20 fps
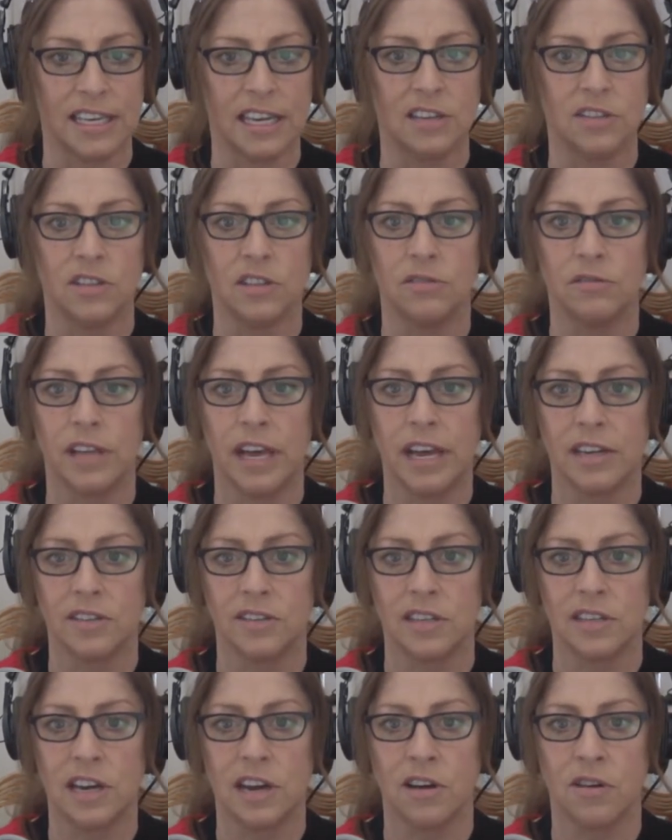And do let
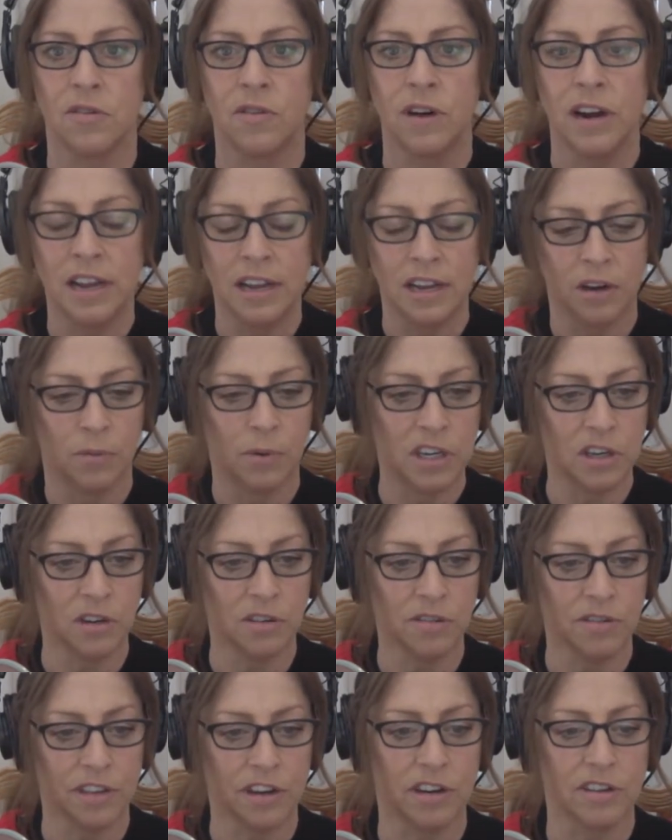us know what
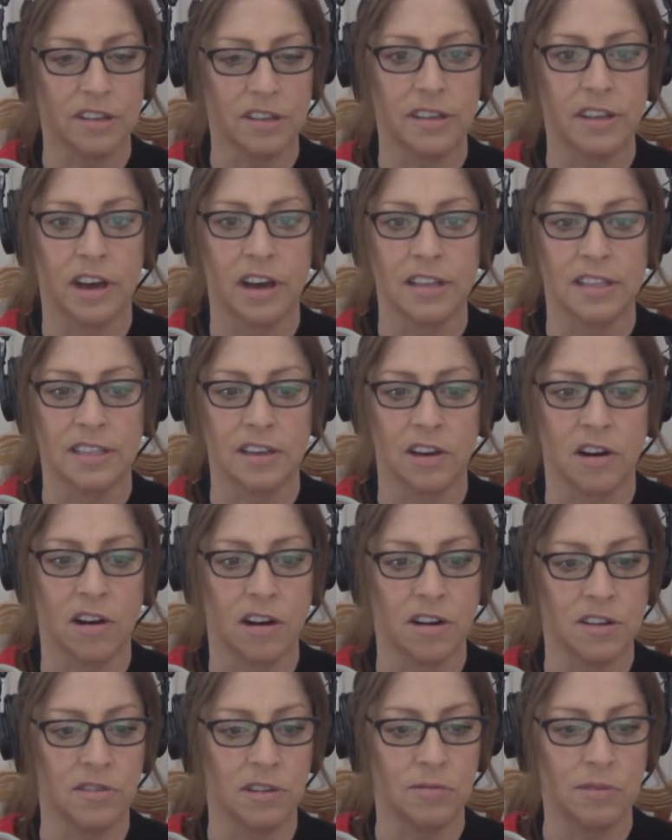your thoughts are.
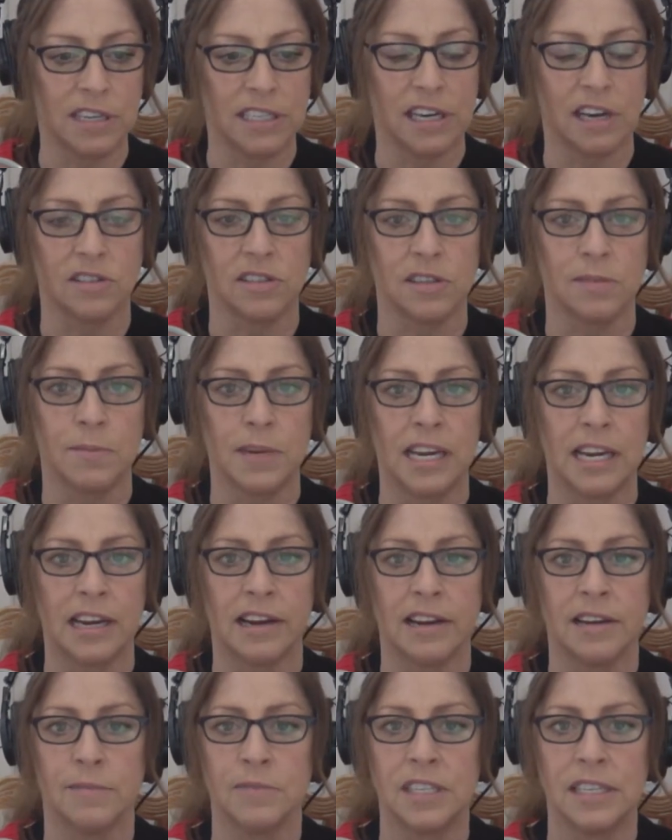You can reach out to me.
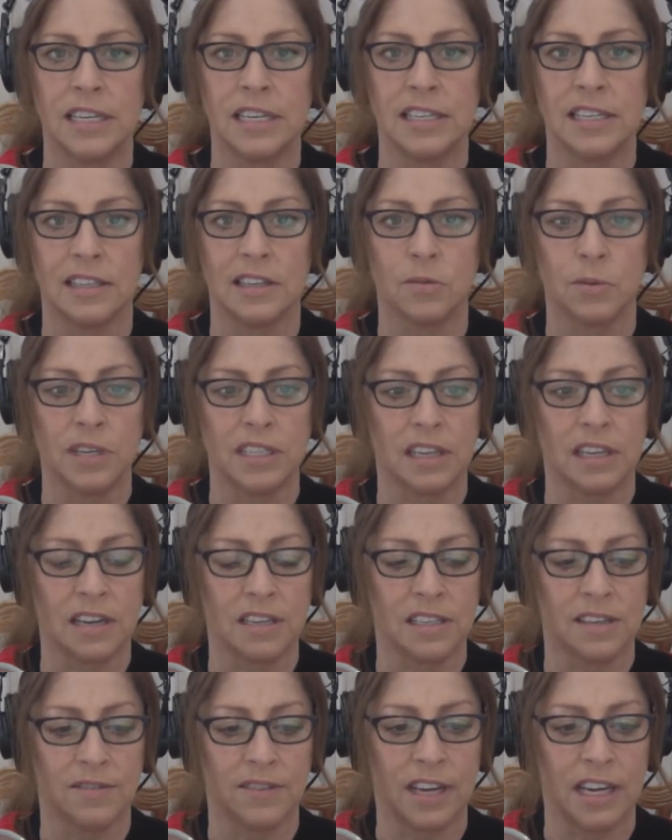I am Denise at
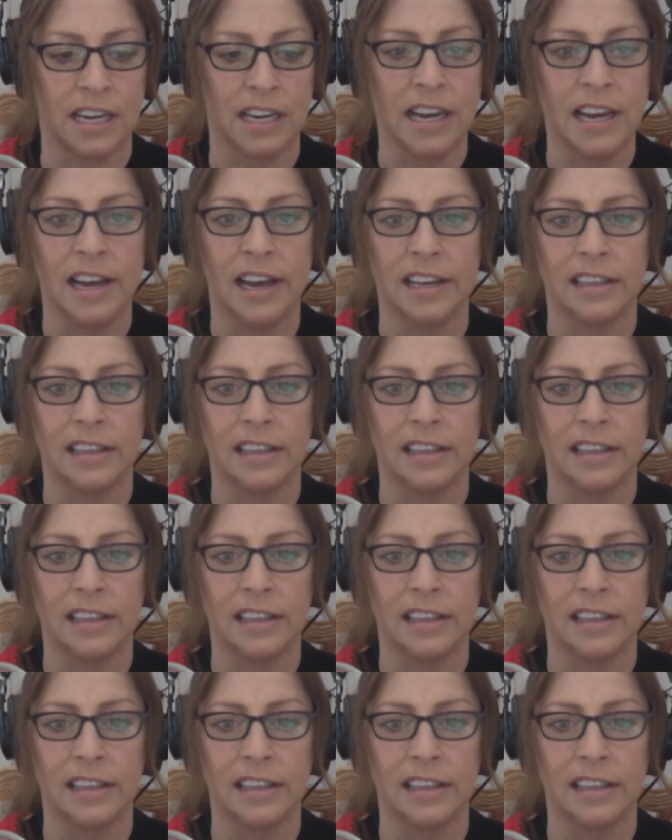TWiT.tv.